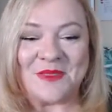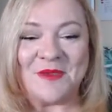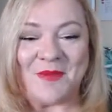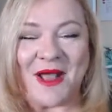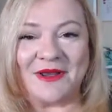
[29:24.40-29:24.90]

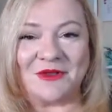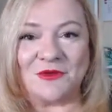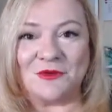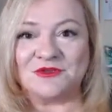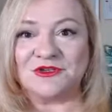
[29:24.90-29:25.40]

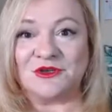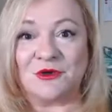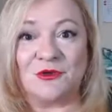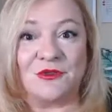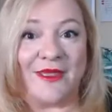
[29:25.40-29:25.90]
particles.
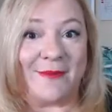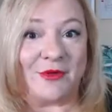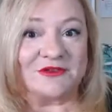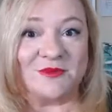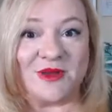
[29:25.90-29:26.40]
Could they
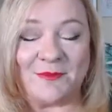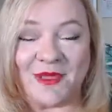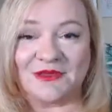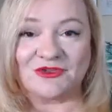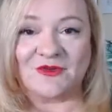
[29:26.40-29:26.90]
possibly
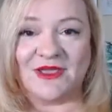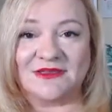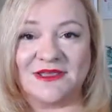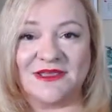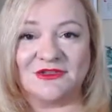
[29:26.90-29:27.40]

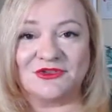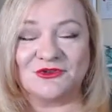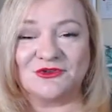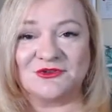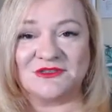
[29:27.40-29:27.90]
penetrate
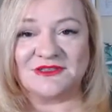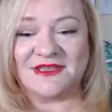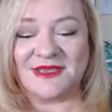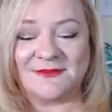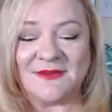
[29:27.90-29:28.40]
into the
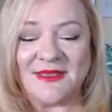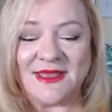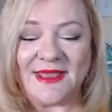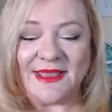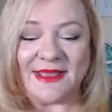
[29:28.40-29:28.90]
skin?
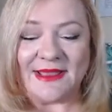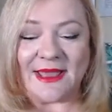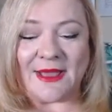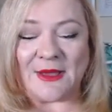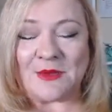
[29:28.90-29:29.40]

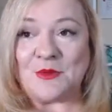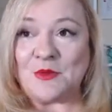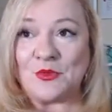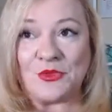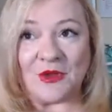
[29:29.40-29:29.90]

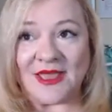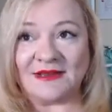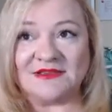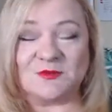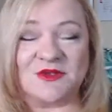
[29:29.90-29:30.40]
The
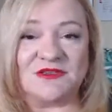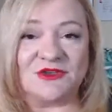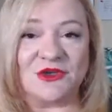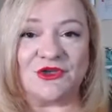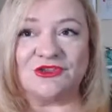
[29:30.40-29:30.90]
latest
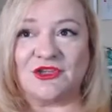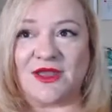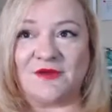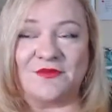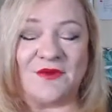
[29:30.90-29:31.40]
research, and
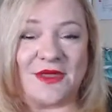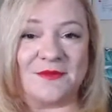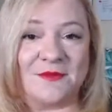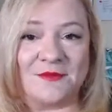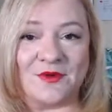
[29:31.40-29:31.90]
I've
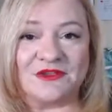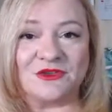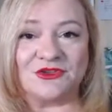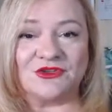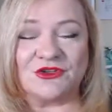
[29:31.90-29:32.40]

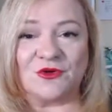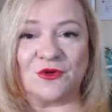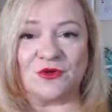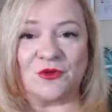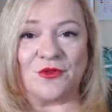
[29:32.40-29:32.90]
researched it
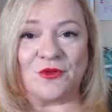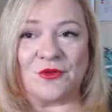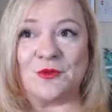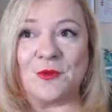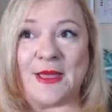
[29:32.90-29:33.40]
on
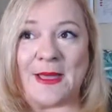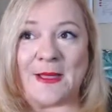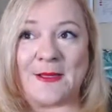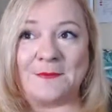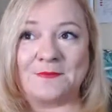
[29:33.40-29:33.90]
the
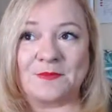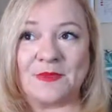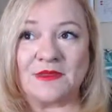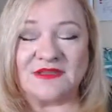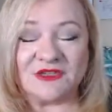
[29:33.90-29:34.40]

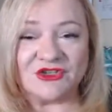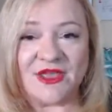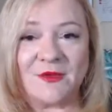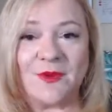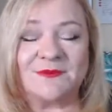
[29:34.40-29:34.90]

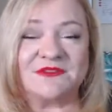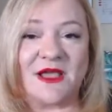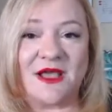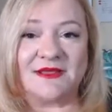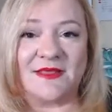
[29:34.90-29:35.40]
TGA
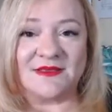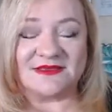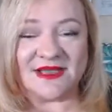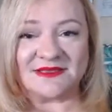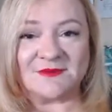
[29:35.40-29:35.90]
website and the
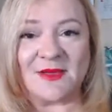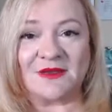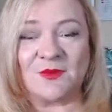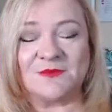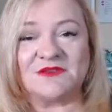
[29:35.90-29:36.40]

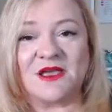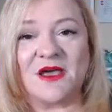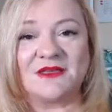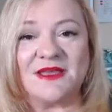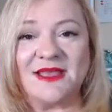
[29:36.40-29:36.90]
SunSmart
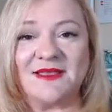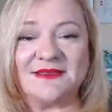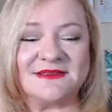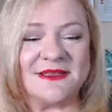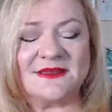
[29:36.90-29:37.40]
website,
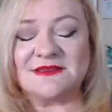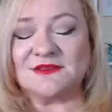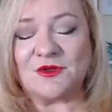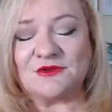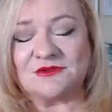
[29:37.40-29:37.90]
they say there's
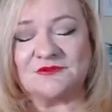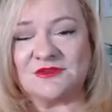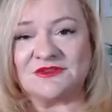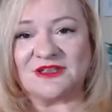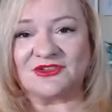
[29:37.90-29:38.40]
no
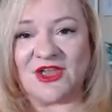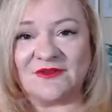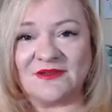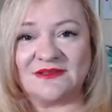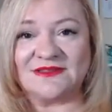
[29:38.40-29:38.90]
such
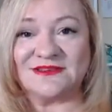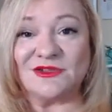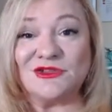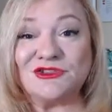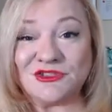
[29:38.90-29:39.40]
evidence
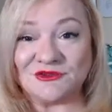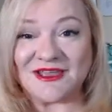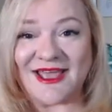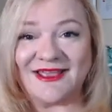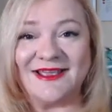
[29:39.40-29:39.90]

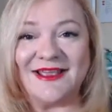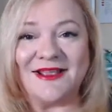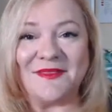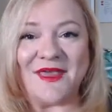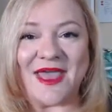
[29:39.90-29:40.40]
today
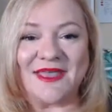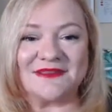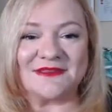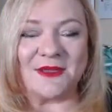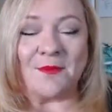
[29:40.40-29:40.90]

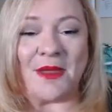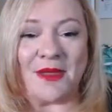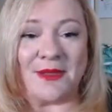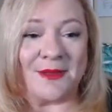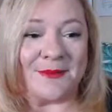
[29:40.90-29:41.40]
that
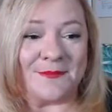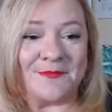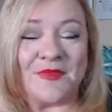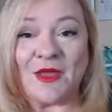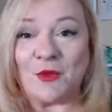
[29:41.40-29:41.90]

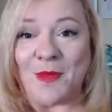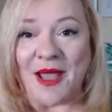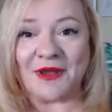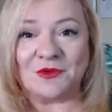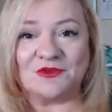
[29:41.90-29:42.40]

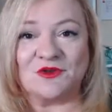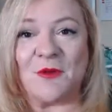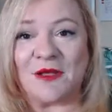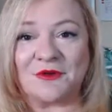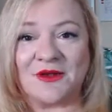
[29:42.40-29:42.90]
nanoparticles or
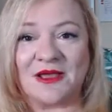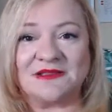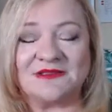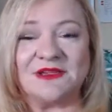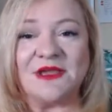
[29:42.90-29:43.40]

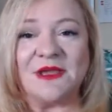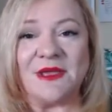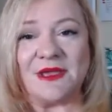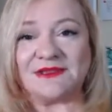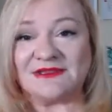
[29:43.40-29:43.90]
micronized
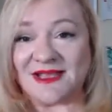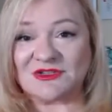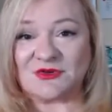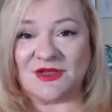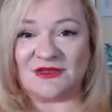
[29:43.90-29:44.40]

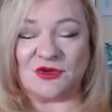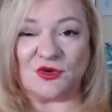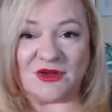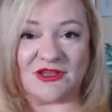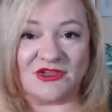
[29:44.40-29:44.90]
sunscreen
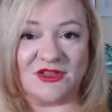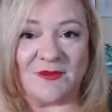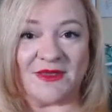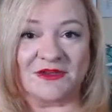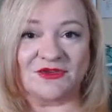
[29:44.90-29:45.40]
could actually
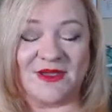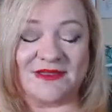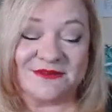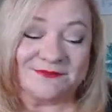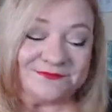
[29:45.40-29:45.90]
penetrate.